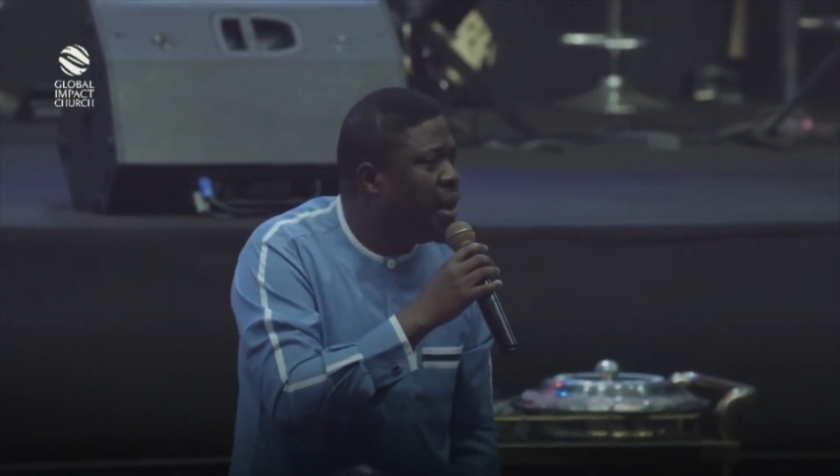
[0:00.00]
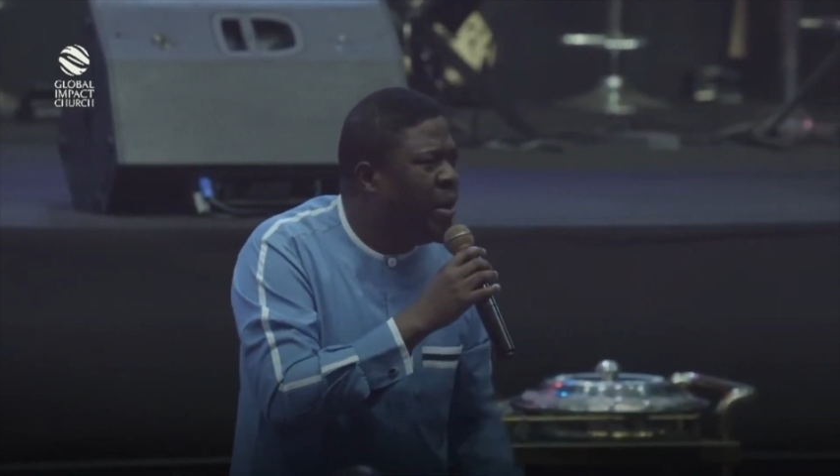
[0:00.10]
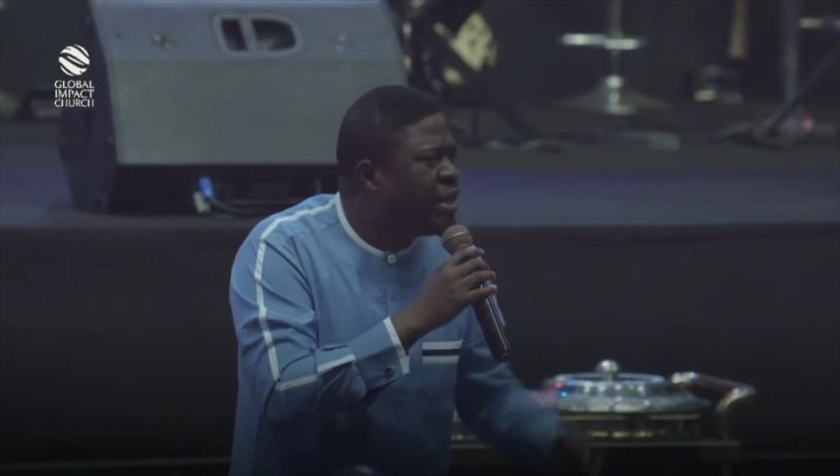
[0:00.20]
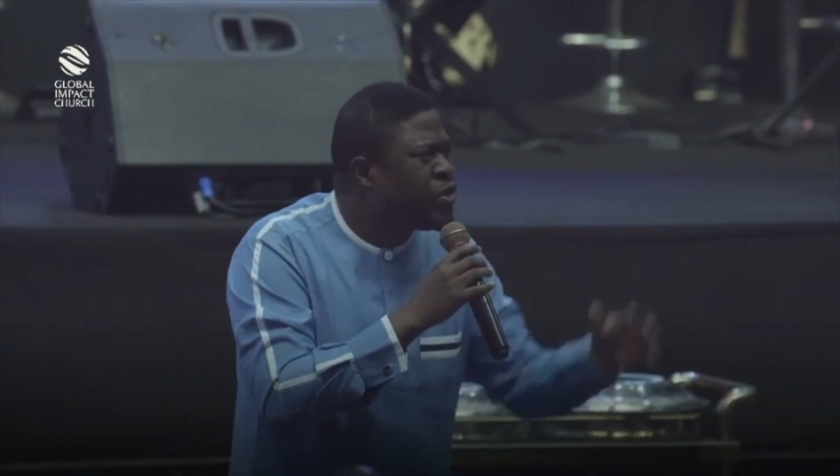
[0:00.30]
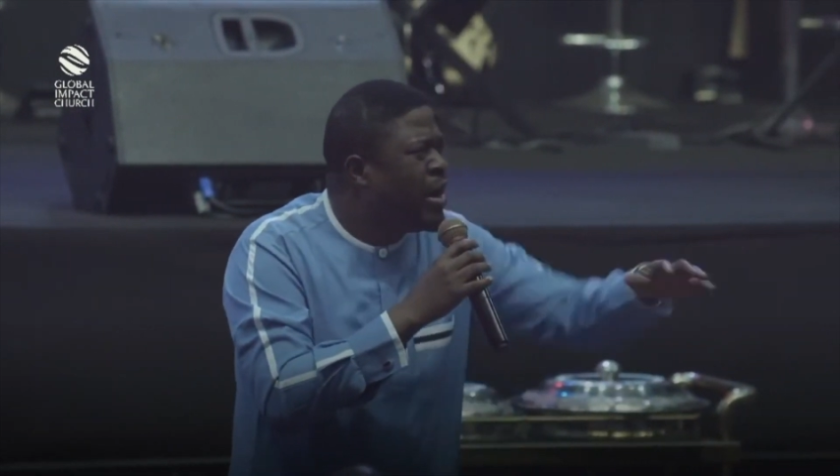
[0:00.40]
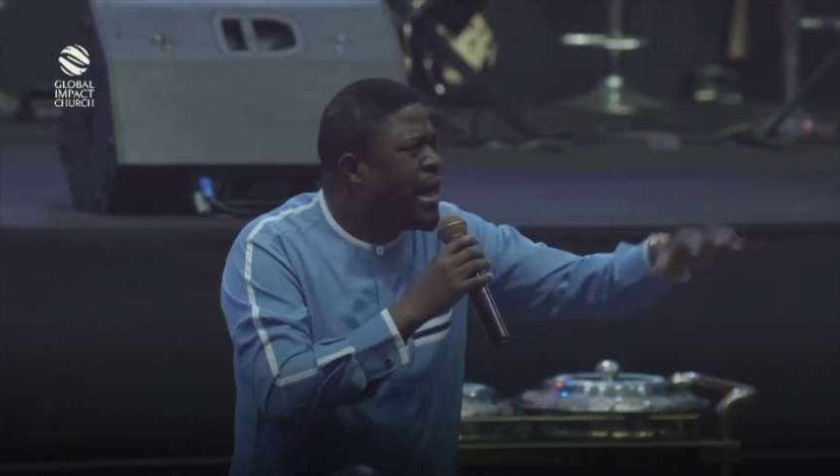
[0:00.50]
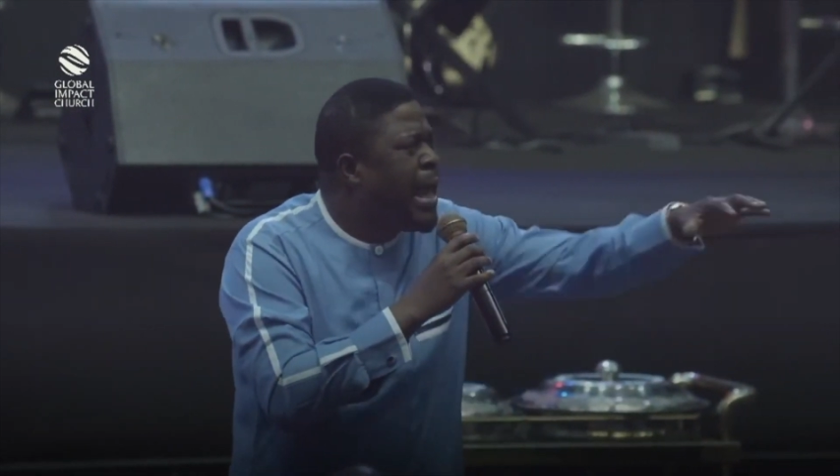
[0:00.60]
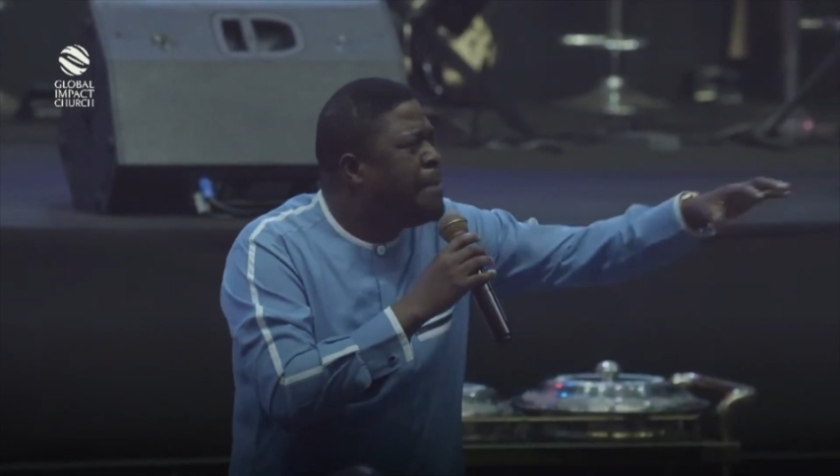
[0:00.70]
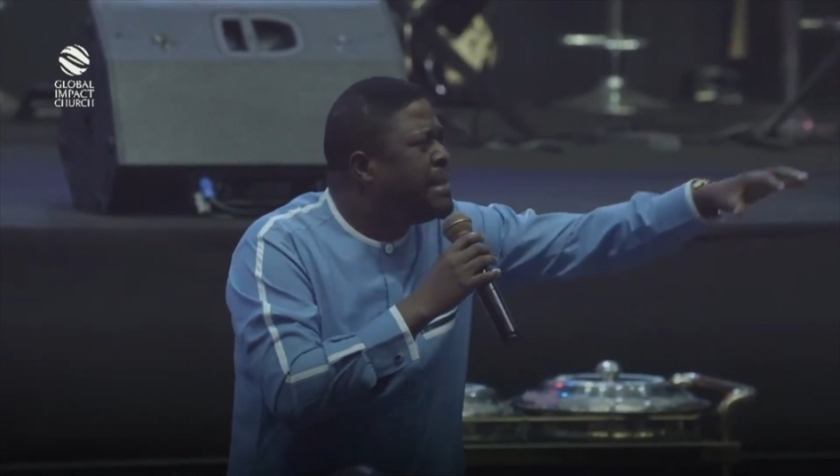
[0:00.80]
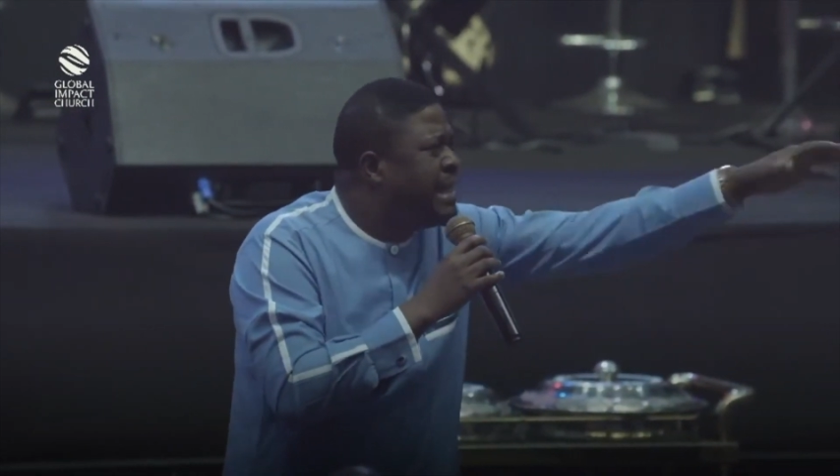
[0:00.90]
We turn
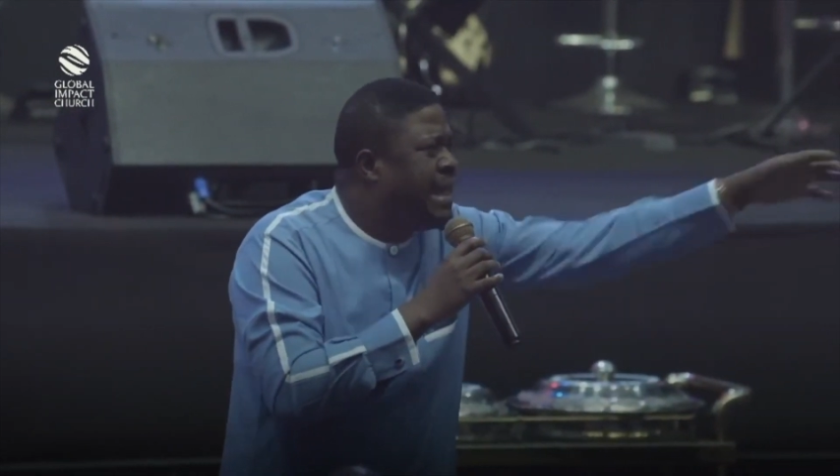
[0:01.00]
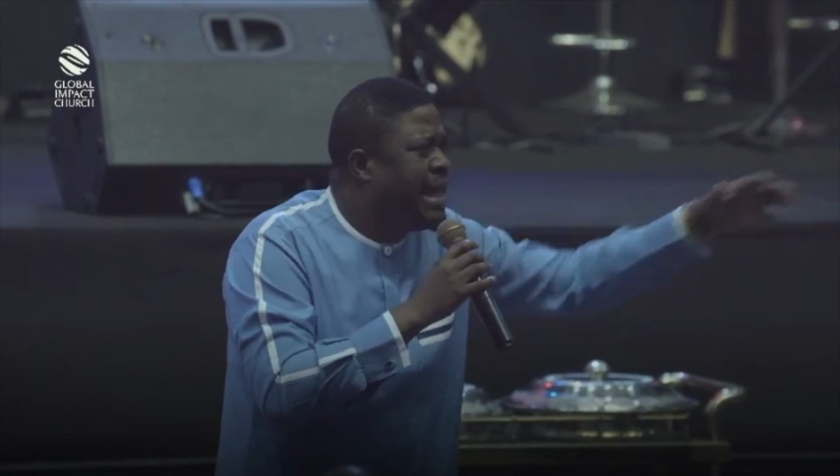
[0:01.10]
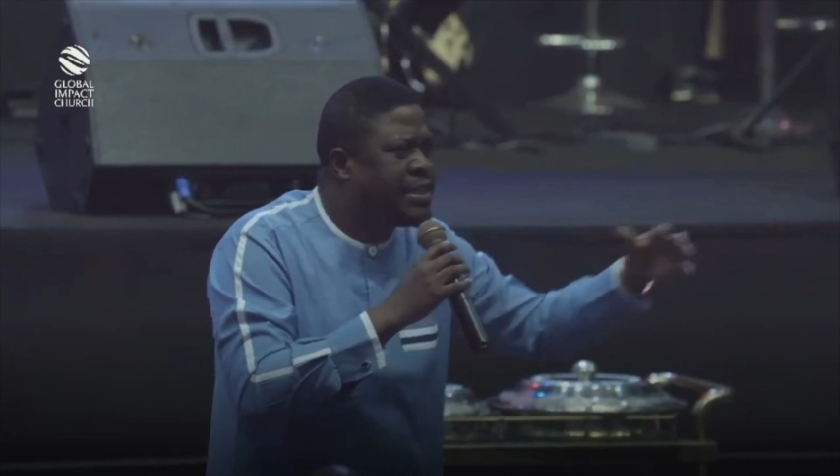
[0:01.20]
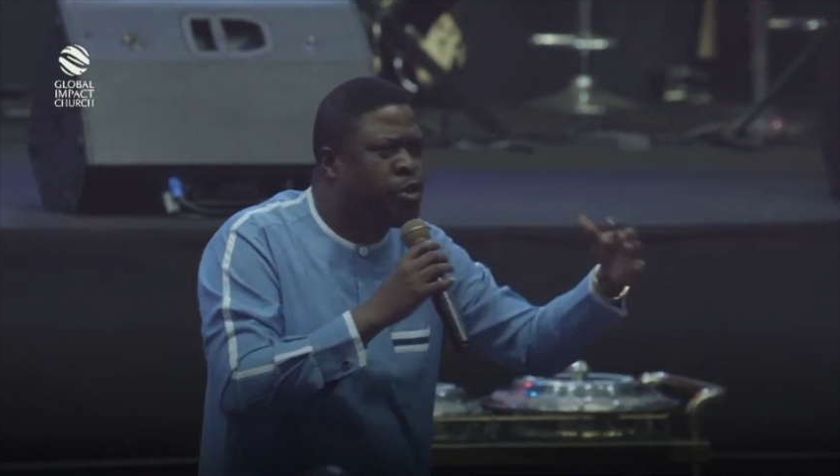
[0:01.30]
emptiness to